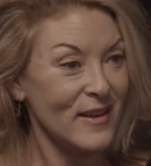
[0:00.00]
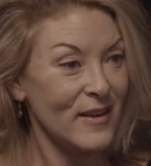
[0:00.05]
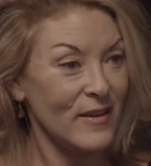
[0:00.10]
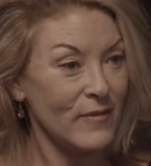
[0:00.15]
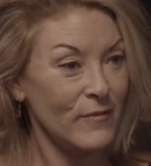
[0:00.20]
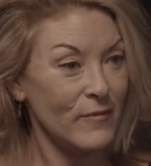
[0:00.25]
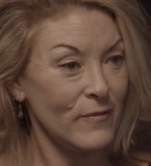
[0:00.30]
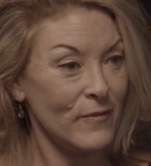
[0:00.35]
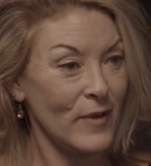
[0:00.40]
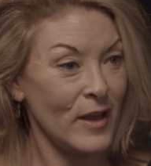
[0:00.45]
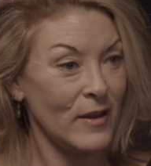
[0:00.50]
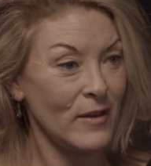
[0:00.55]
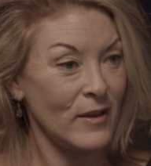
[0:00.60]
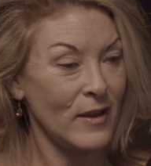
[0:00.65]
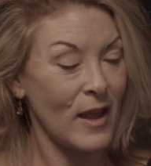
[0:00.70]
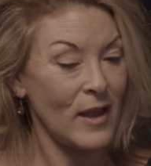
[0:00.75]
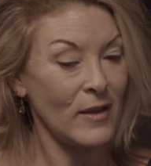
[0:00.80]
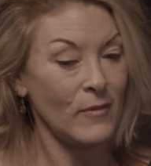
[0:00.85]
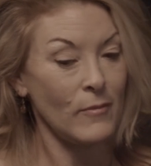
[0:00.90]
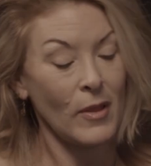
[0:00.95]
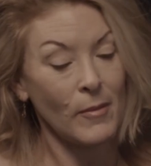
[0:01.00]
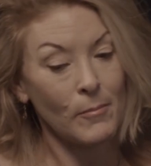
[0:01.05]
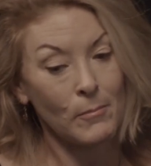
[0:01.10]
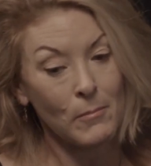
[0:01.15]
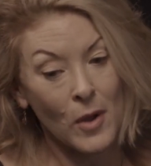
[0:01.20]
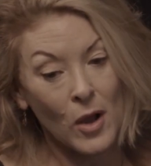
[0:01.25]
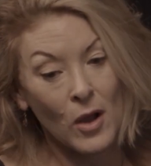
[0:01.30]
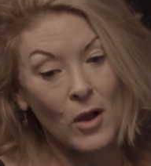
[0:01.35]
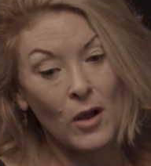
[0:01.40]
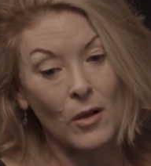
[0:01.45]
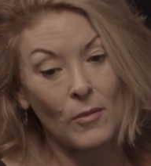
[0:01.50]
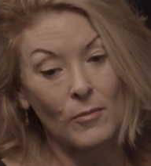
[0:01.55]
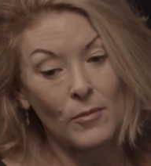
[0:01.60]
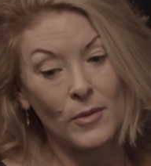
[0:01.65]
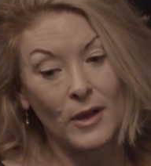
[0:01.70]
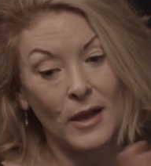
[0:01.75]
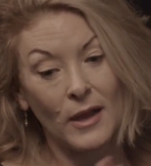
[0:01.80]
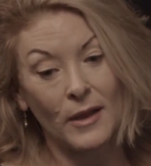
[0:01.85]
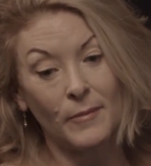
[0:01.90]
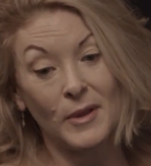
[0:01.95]
And then
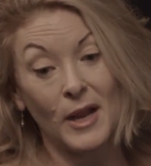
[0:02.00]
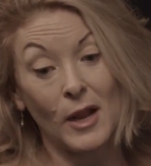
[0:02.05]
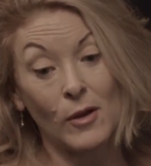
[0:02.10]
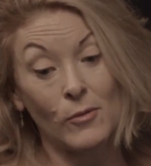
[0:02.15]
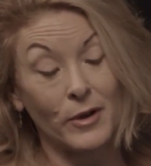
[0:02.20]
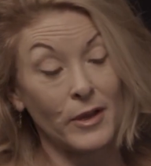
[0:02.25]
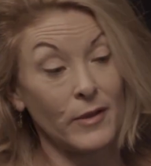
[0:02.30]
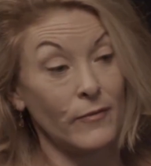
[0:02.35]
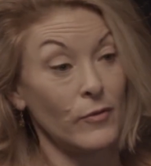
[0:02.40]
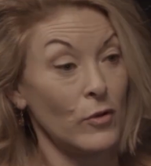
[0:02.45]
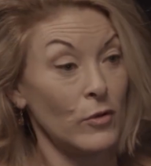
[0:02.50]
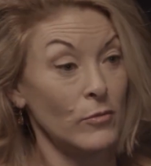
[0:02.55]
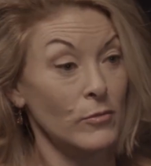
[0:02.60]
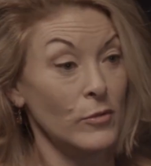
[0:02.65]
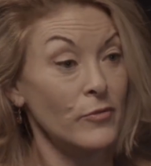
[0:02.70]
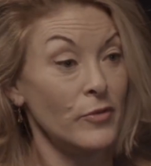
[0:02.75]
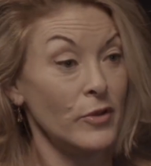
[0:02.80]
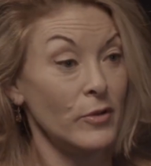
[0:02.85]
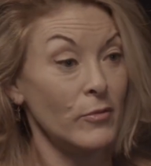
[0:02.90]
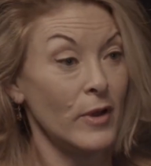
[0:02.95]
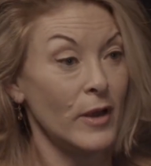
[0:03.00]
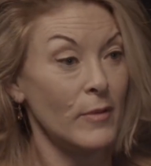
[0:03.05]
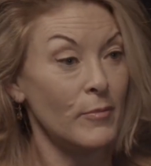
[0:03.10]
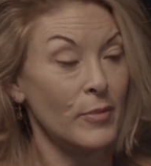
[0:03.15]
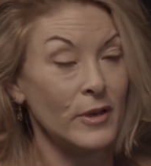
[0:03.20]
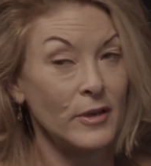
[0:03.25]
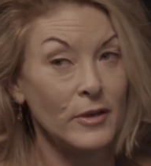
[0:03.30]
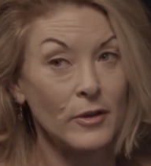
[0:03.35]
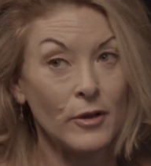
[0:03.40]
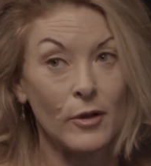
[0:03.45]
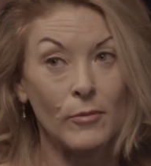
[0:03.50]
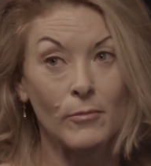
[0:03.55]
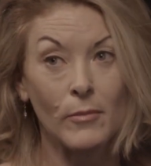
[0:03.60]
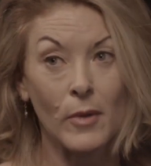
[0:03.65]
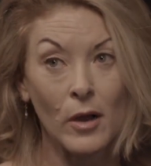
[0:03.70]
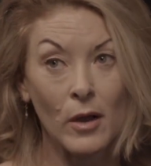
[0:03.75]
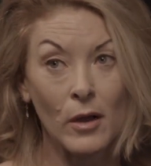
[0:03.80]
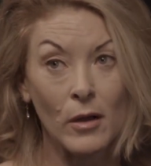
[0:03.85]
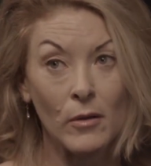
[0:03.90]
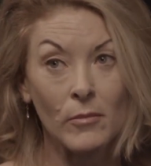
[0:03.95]
Mom, I mean, I don't want to give the whole movie away, but you know,
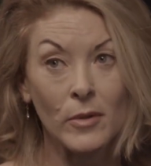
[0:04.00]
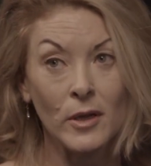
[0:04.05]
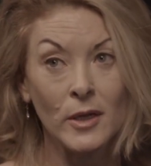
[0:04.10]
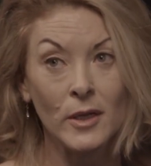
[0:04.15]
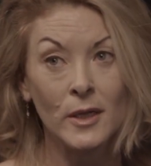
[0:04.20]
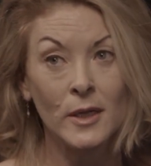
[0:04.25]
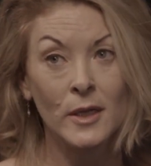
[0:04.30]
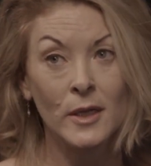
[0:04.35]
Mom,